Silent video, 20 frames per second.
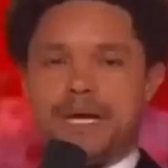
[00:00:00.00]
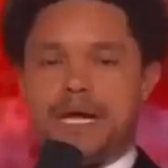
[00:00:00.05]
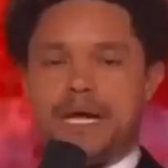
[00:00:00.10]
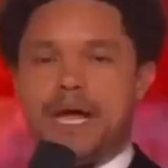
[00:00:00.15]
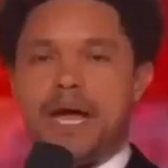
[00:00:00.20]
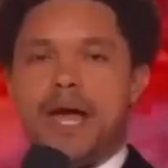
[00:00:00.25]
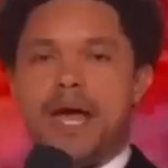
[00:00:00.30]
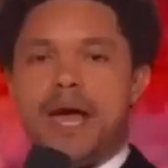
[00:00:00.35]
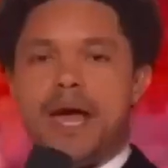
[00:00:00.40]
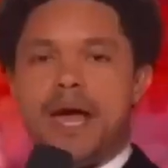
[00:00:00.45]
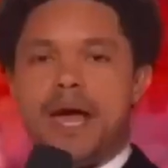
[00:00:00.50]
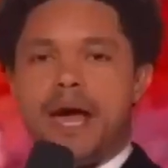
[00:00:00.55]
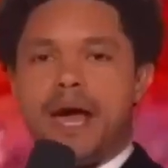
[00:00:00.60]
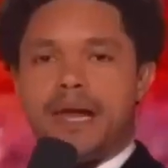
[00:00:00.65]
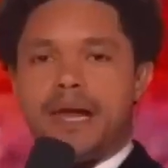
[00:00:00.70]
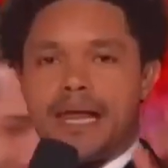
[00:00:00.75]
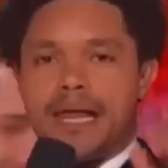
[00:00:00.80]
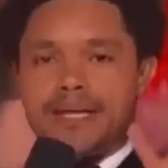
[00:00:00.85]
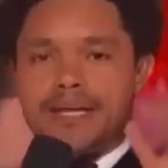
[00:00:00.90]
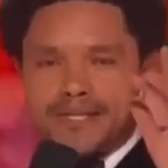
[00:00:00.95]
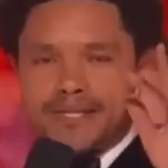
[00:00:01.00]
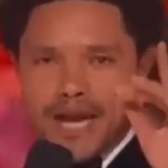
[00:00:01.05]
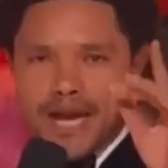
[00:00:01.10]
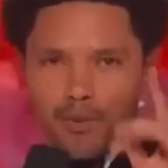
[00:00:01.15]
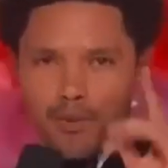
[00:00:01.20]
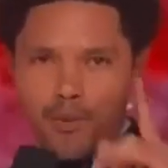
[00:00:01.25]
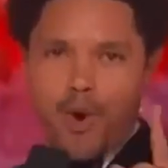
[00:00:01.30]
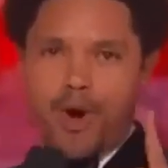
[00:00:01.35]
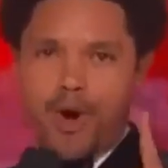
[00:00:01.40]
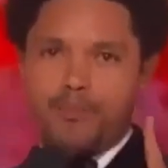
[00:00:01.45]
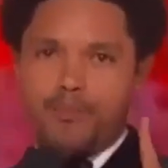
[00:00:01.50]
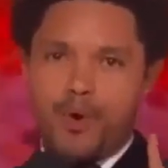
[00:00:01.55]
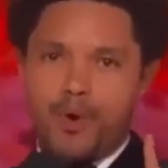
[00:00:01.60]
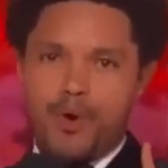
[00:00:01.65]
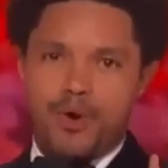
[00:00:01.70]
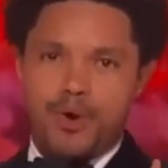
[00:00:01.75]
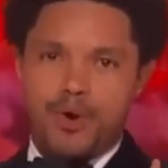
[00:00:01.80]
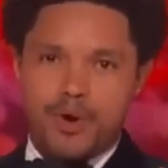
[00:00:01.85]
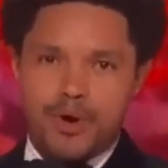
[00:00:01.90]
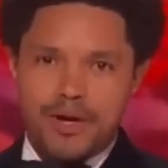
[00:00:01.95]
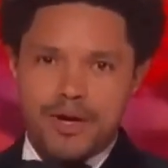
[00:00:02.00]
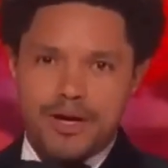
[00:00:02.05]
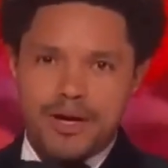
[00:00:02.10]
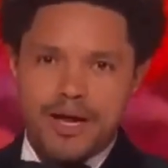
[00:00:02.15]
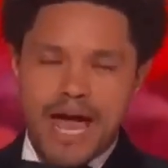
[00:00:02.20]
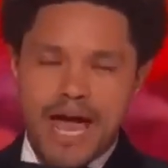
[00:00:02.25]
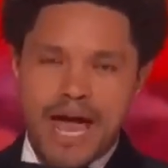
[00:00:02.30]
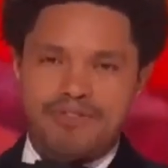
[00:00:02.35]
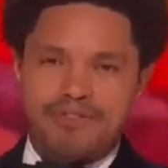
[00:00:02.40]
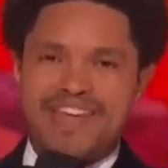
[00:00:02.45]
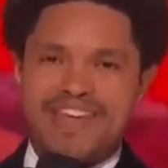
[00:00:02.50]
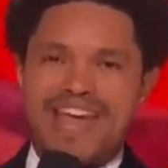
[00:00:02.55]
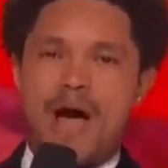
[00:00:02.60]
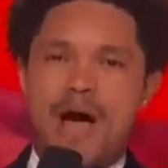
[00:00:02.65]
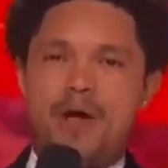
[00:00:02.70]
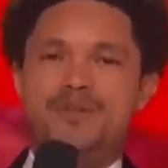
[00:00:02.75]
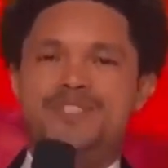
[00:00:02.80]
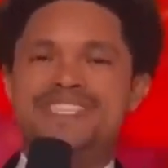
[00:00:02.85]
I tried watching the Grammys on Sunday night, but every song